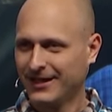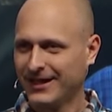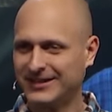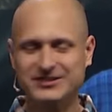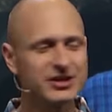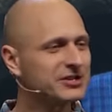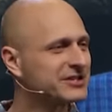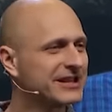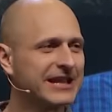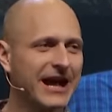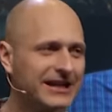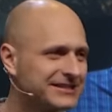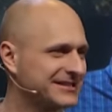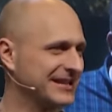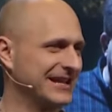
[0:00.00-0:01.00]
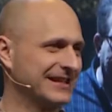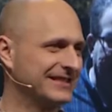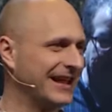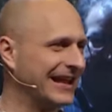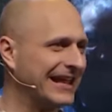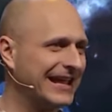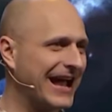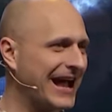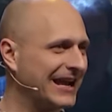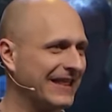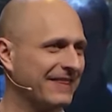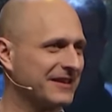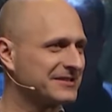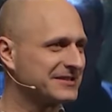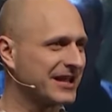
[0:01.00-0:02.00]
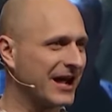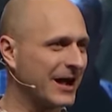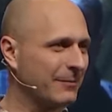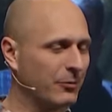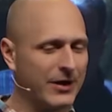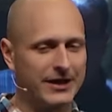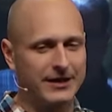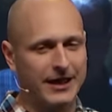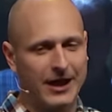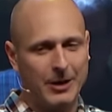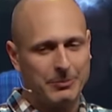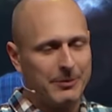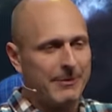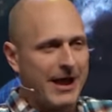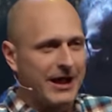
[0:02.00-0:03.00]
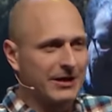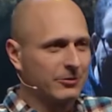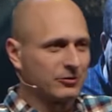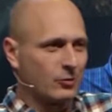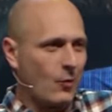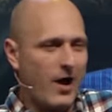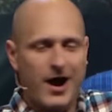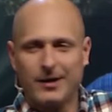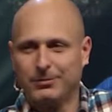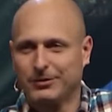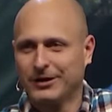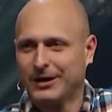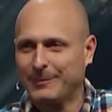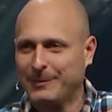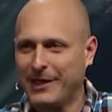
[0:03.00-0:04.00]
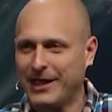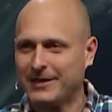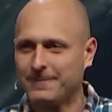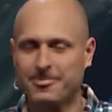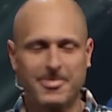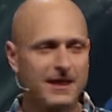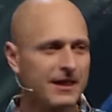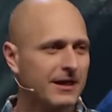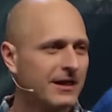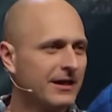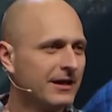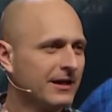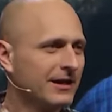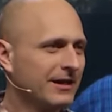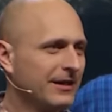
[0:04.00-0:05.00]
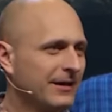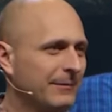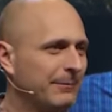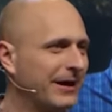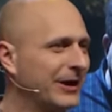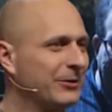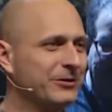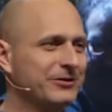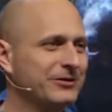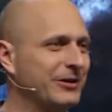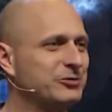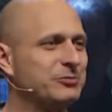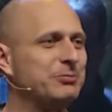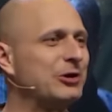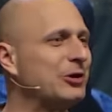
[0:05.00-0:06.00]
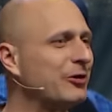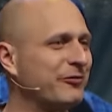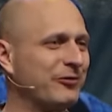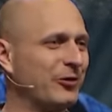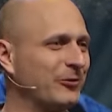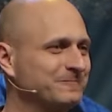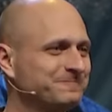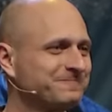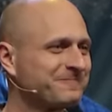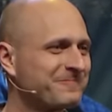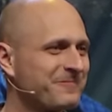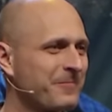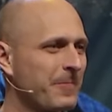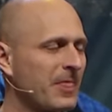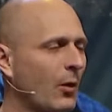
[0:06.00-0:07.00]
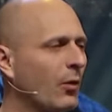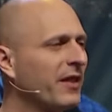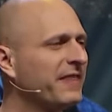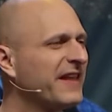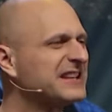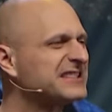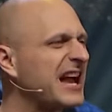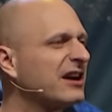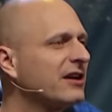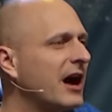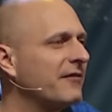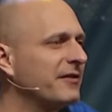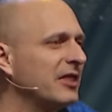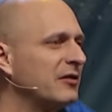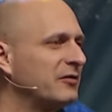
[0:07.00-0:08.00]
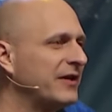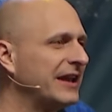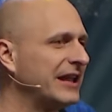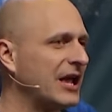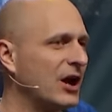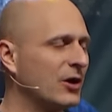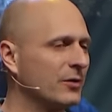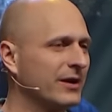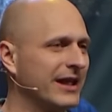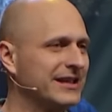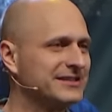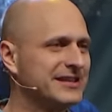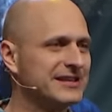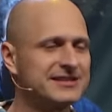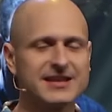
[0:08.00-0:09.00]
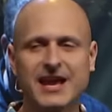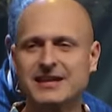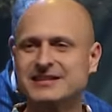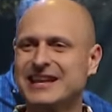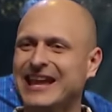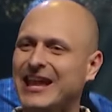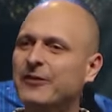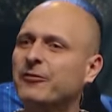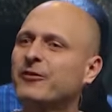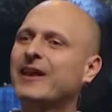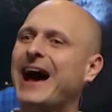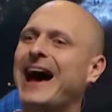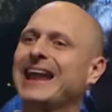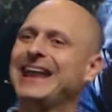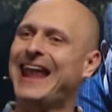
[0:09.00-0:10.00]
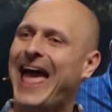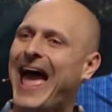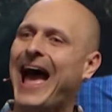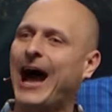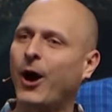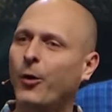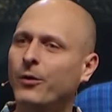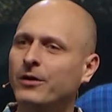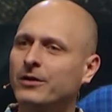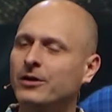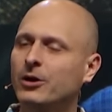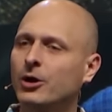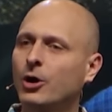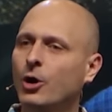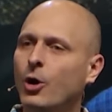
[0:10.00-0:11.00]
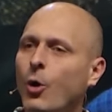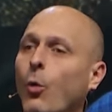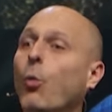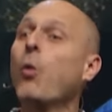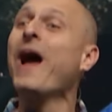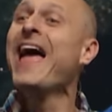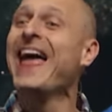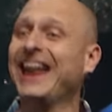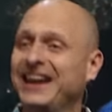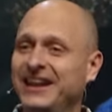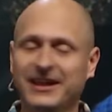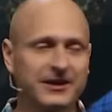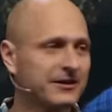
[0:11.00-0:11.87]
It's just gutsy that he got in this tub. We had to help him out. He was wobbling a bit, but it was, it was beautiful. One of the things I love in the video is he says, if not now, when?